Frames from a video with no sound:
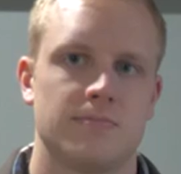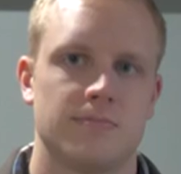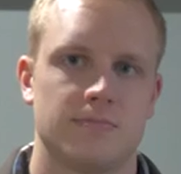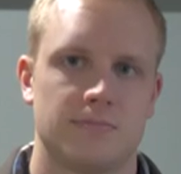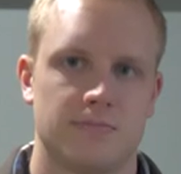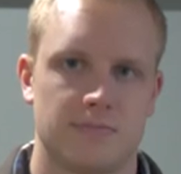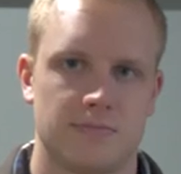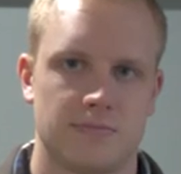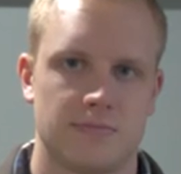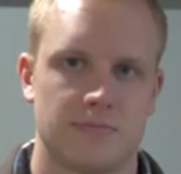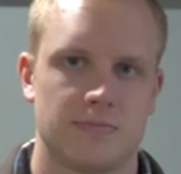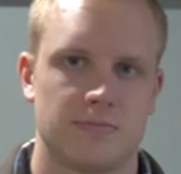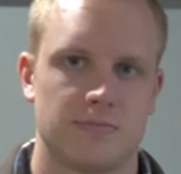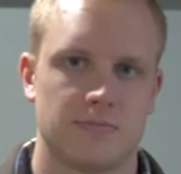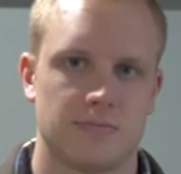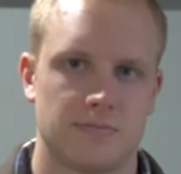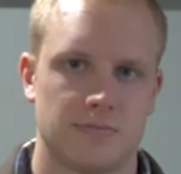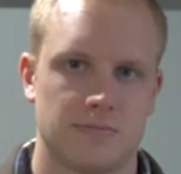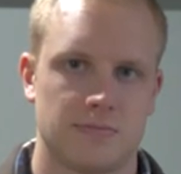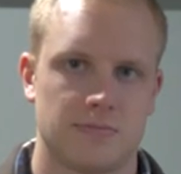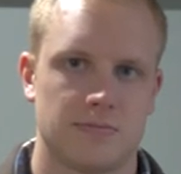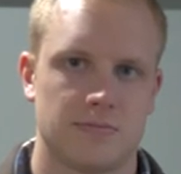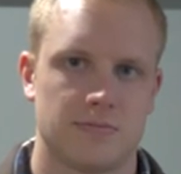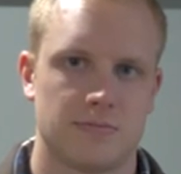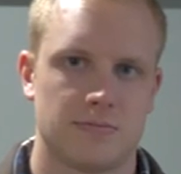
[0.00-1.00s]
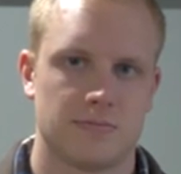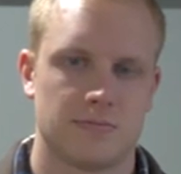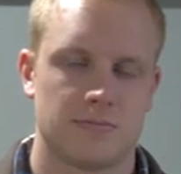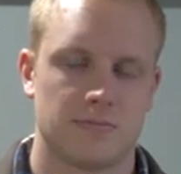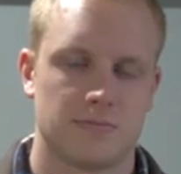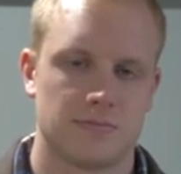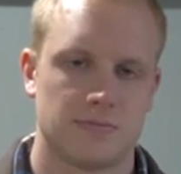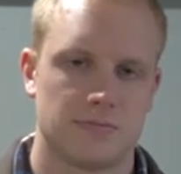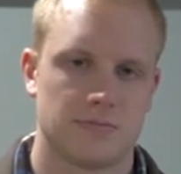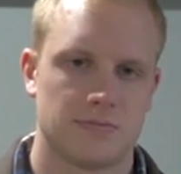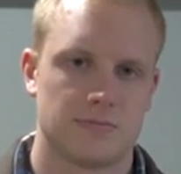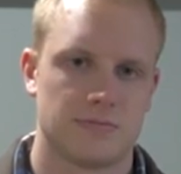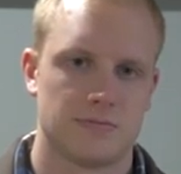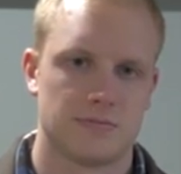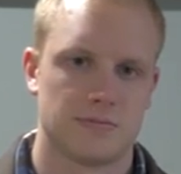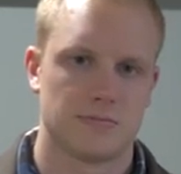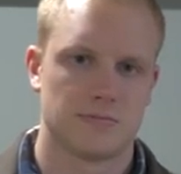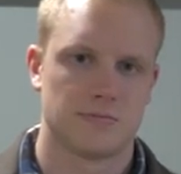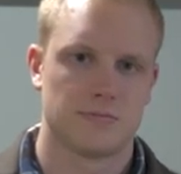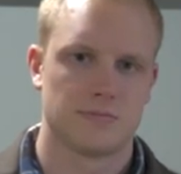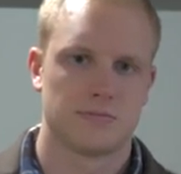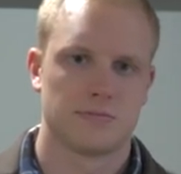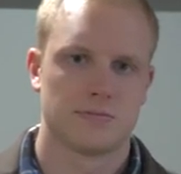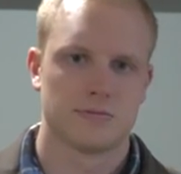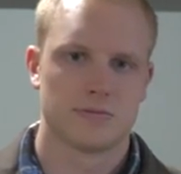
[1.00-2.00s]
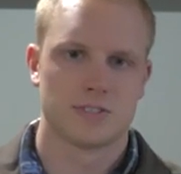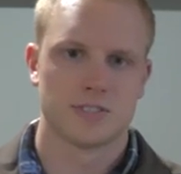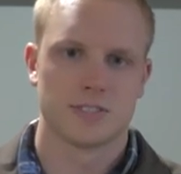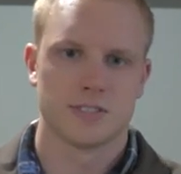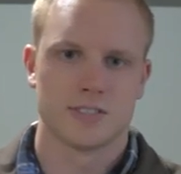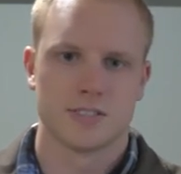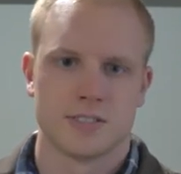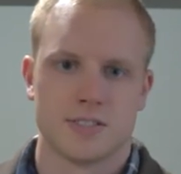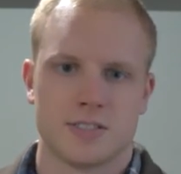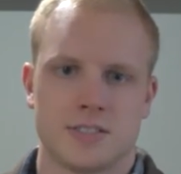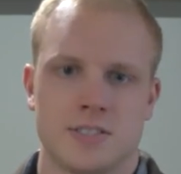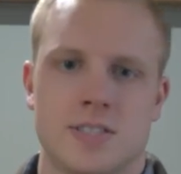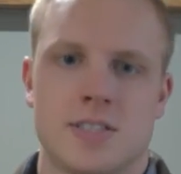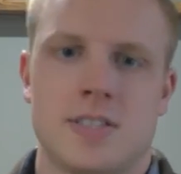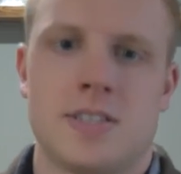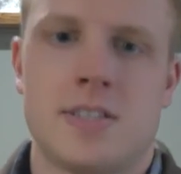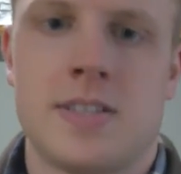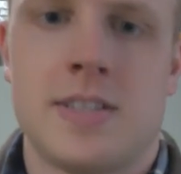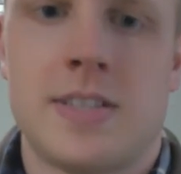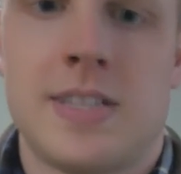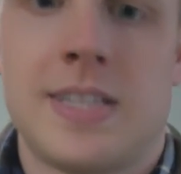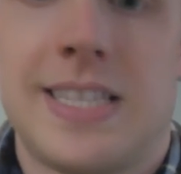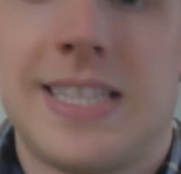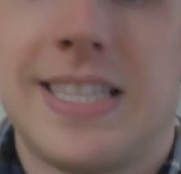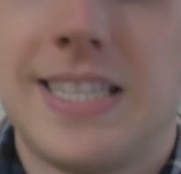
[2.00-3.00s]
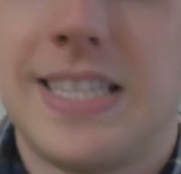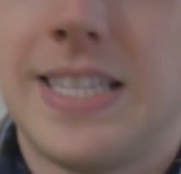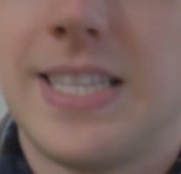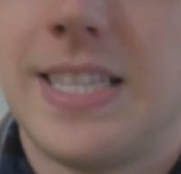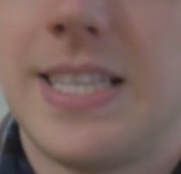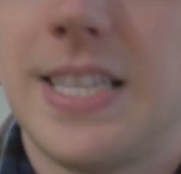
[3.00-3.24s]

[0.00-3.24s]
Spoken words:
(not speaking)